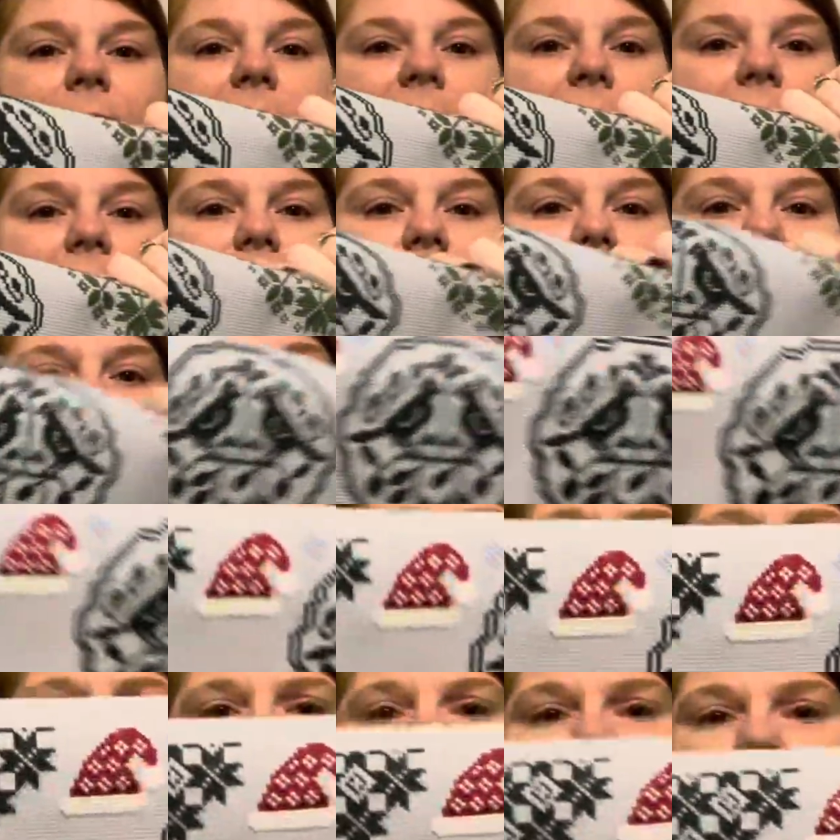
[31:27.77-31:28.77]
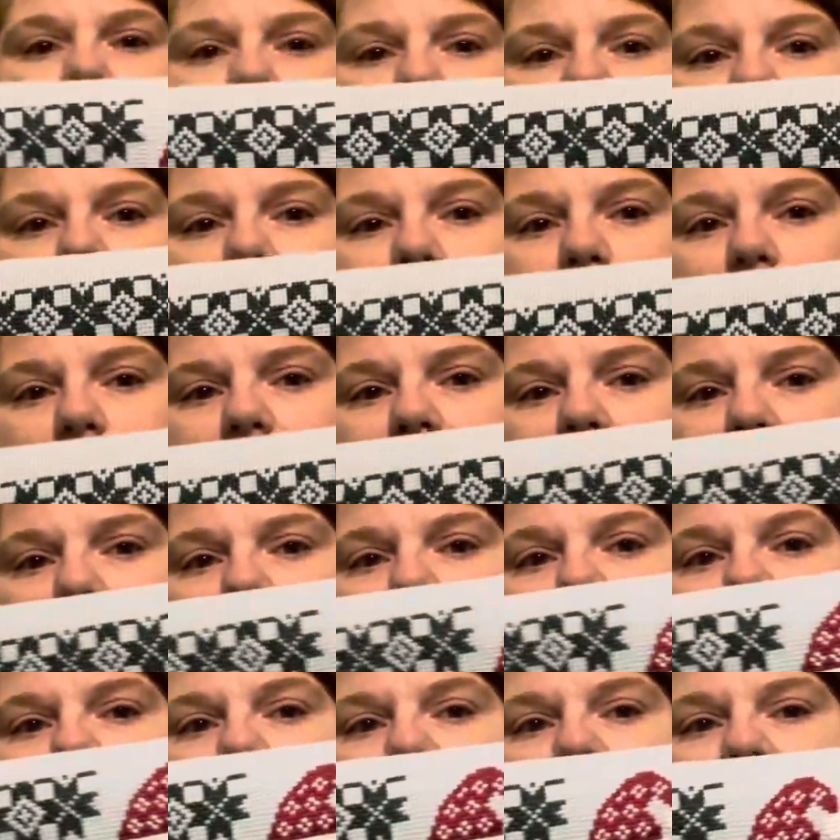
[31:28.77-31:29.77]
The colors are coming out pretty
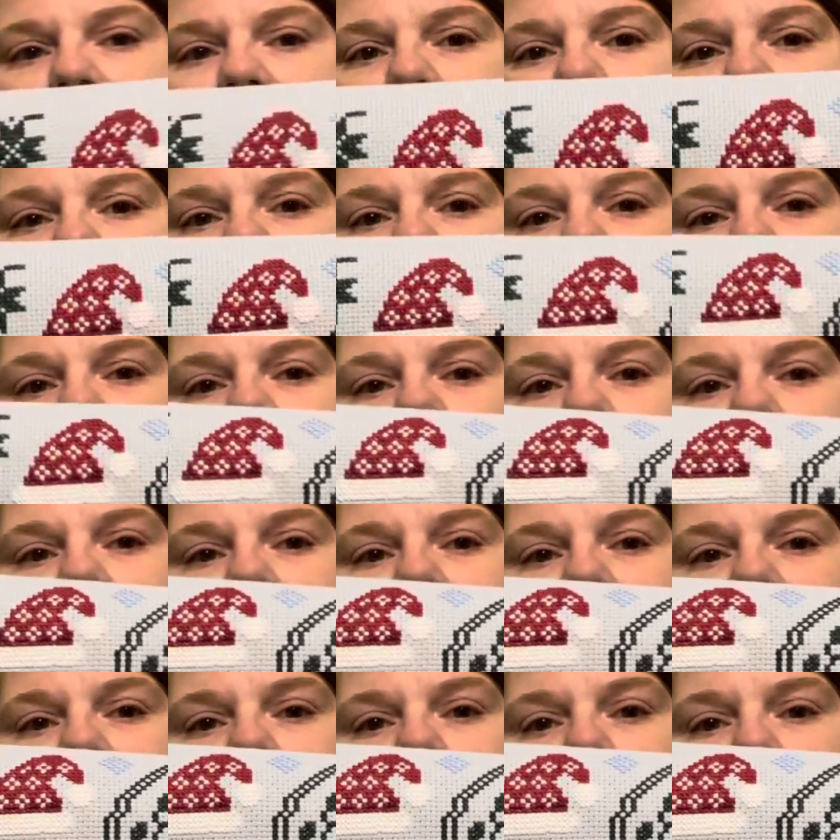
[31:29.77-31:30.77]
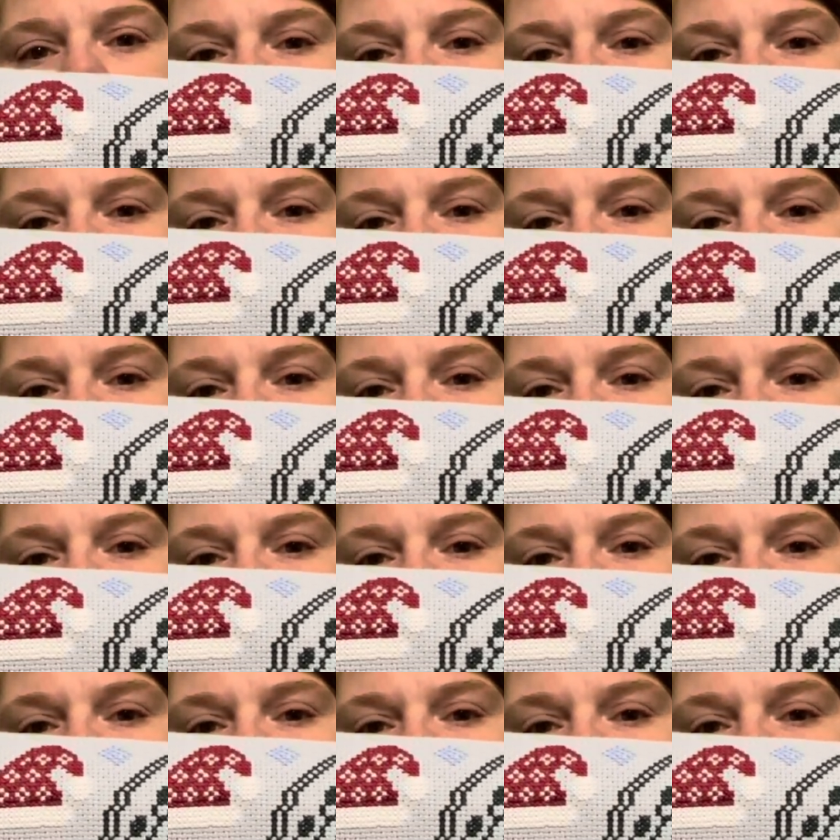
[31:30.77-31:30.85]
good today. So